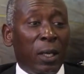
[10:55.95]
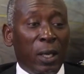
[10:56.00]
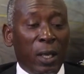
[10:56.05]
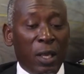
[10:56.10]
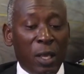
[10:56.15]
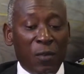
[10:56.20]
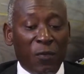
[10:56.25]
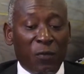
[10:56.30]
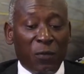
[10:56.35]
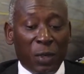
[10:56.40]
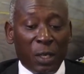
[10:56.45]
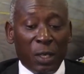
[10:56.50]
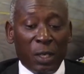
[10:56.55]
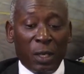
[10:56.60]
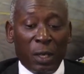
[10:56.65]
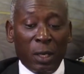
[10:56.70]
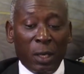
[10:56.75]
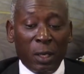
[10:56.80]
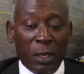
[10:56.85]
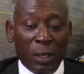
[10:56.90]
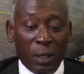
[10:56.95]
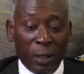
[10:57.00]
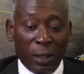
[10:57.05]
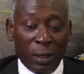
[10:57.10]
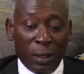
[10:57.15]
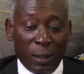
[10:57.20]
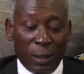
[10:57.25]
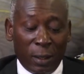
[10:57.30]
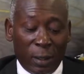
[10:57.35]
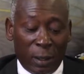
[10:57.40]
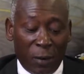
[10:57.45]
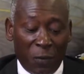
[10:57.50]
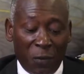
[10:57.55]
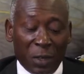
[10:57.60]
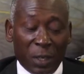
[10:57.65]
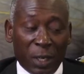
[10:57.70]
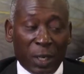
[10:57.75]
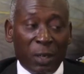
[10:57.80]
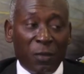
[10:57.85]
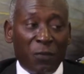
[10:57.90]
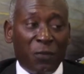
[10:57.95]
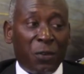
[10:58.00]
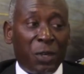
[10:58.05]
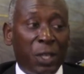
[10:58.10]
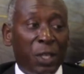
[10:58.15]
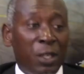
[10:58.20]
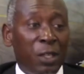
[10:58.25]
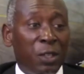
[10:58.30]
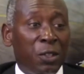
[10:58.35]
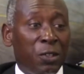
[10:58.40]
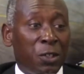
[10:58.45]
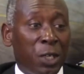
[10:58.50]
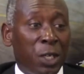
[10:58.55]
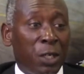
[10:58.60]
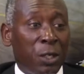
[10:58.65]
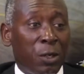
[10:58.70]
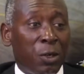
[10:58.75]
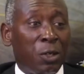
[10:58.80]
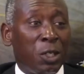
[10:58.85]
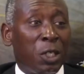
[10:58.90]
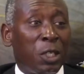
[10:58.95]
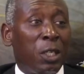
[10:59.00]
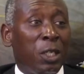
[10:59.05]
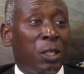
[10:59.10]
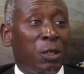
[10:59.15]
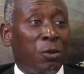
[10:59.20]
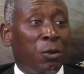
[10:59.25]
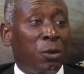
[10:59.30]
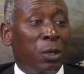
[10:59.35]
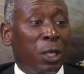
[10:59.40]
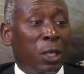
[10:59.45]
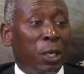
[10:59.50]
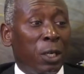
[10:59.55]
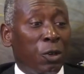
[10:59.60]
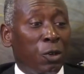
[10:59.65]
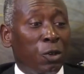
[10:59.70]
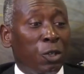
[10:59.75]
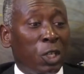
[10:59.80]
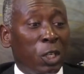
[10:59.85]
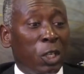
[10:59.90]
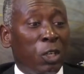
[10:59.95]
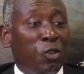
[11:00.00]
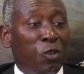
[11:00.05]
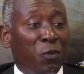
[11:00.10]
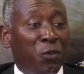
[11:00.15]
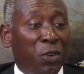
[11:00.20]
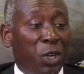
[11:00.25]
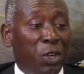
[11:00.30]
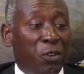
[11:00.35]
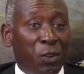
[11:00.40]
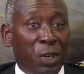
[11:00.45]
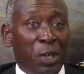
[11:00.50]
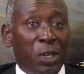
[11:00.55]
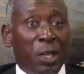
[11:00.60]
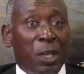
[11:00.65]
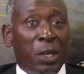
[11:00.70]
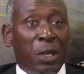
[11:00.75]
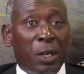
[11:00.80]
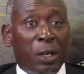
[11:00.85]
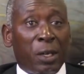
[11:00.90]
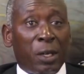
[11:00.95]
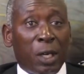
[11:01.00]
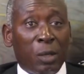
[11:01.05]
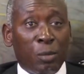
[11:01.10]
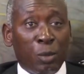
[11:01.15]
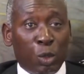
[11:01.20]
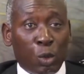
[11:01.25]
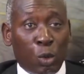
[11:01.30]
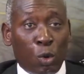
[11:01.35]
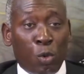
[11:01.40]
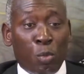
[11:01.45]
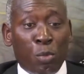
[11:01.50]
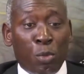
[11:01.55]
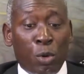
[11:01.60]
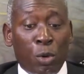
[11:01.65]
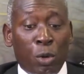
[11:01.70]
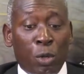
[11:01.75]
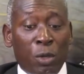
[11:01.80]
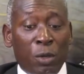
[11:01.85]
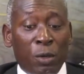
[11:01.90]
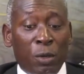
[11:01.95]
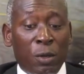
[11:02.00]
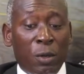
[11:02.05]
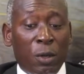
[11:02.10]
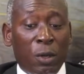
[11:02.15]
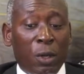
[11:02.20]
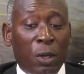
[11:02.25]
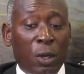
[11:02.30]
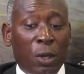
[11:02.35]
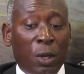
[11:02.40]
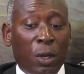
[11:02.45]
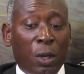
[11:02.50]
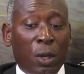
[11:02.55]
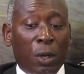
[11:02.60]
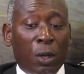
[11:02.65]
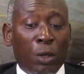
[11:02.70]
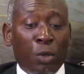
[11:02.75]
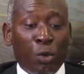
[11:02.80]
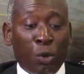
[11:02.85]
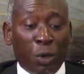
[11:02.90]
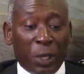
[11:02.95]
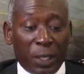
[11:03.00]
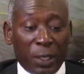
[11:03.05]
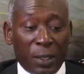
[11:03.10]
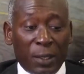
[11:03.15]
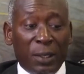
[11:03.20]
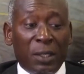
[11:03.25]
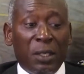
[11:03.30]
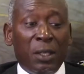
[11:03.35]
If the African Free Trade Continental Free Trade Area comes on board, you can see